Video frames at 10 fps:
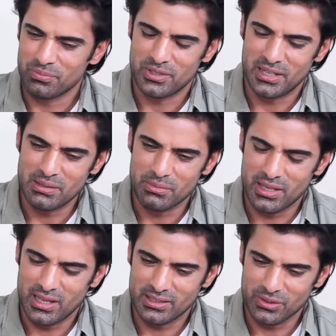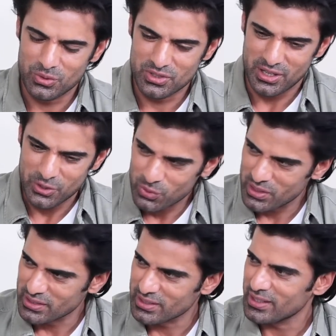Delhi mein kya tha kuch
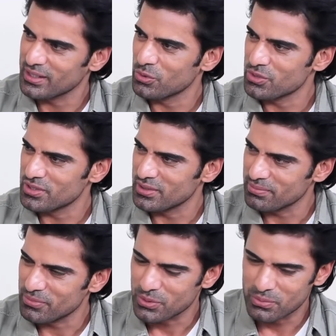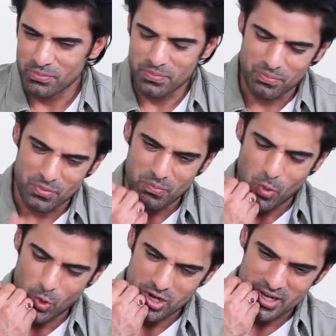schedule nahi tha kuch you know
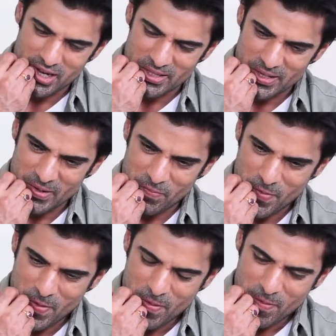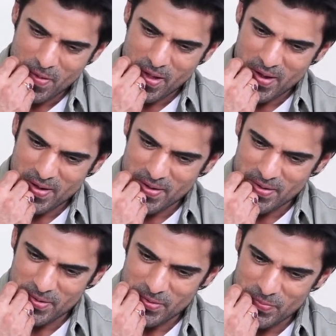ho nahi raha tha and
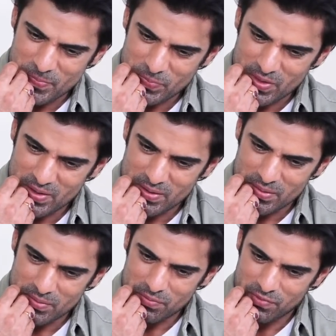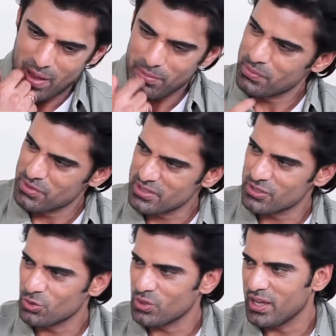family
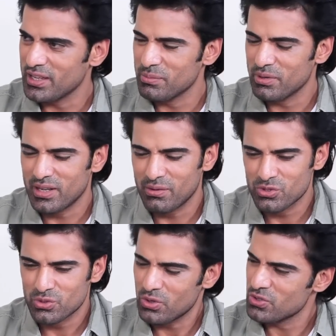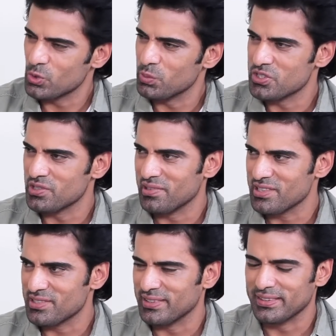business to tha hi but I was not so much
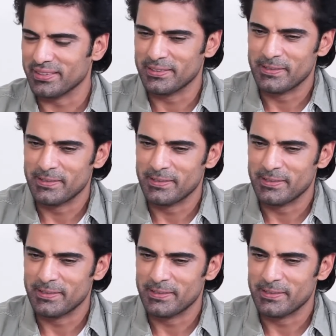interested in it